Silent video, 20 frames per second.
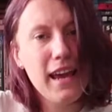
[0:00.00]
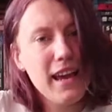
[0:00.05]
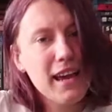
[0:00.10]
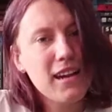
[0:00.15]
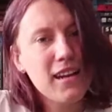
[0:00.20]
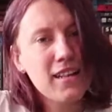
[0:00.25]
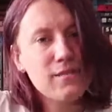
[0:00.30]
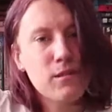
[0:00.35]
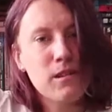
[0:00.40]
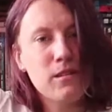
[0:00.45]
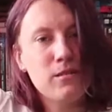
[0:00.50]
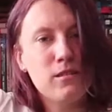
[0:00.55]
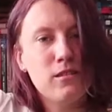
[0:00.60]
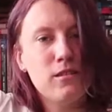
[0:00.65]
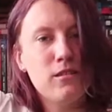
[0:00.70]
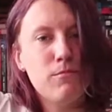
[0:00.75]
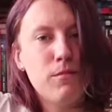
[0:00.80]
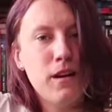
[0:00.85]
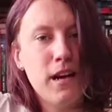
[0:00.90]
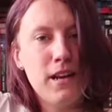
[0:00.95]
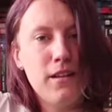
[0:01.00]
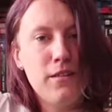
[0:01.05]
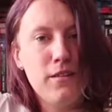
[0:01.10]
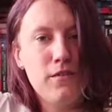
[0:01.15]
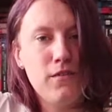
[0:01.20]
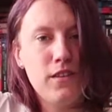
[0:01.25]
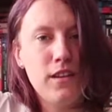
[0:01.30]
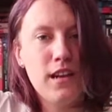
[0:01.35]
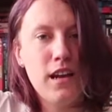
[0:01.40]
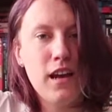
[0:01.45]
Hey guys, welcome to a brand
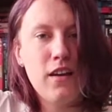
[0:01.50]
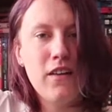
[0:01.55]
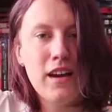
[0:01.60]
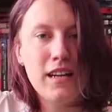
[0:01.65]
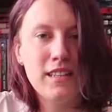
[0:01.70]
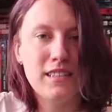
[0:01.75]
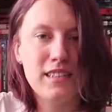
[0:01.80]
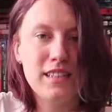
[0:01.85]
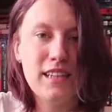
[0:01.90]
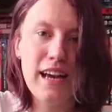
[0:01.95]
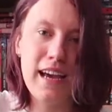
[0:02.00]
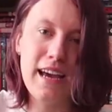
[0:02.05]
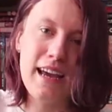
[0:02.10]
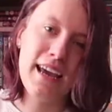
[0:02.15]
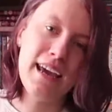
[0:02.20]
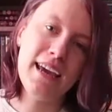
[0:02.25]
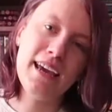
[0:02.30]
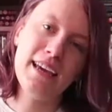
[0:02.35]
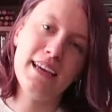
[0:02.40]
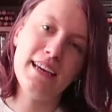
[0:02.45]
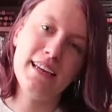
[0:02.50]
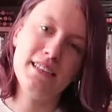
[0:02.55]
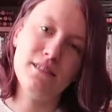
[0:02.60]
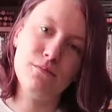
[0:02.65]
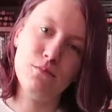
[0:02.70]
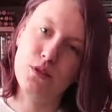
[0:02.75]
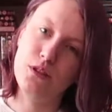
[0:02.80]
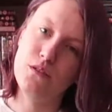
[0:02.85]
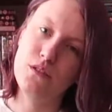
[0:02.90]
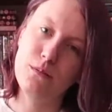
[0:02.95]
new video and today it
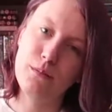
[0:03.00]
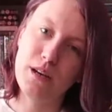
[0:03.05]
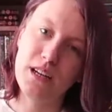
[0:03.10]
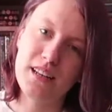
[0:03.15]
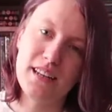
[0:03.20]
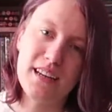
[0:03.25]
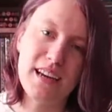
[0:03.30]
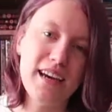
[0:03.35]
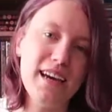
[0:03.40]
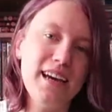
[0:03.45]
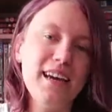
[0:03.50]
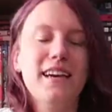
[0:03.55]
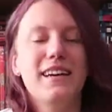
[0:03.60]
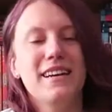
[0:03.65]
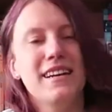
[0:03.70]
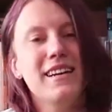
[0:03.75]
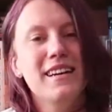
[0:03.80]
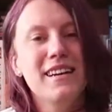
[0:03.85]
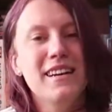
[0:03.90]
is Movie Monday